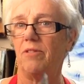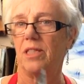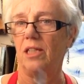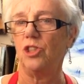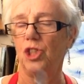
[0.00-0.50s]

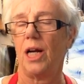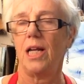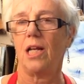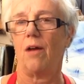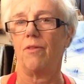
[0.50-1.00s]
sun
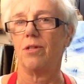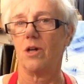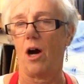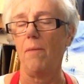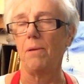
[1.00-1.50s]
shining on the
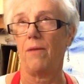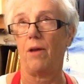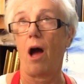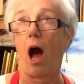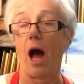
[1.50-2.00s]
top, and the
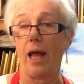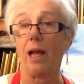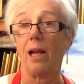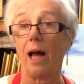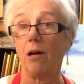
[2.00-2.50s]
high
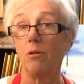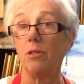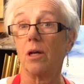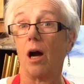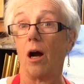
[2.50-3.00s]

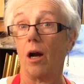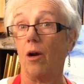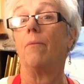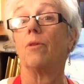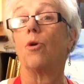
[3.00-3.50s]
clouds are
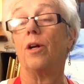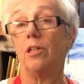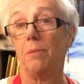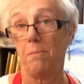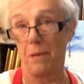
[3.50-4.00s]
going
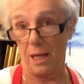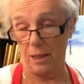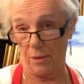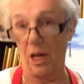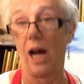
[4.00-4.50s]
to be
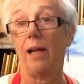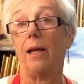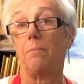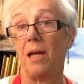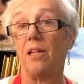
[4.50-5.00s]
painted, the
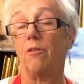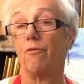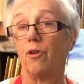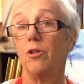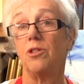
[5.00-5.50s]
highlight painted
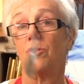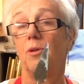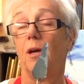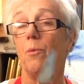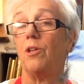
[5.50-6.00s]
first, so
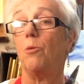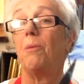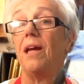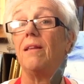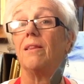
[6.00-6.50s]
that when you
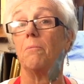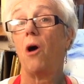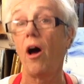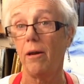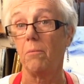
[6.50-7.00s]
paint the
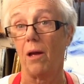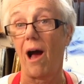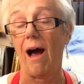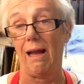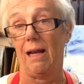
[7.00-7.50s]
bottom
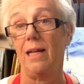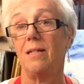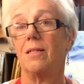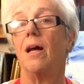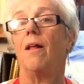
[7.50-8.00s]

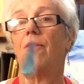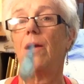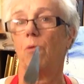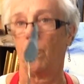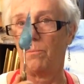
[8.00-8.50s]
highlights, they
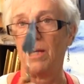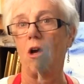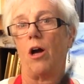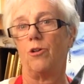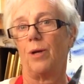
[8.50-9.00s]
will be
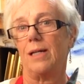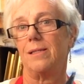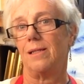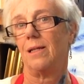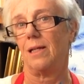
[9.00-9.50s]

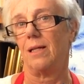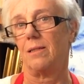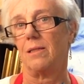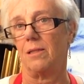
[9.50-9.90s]
contrasting against the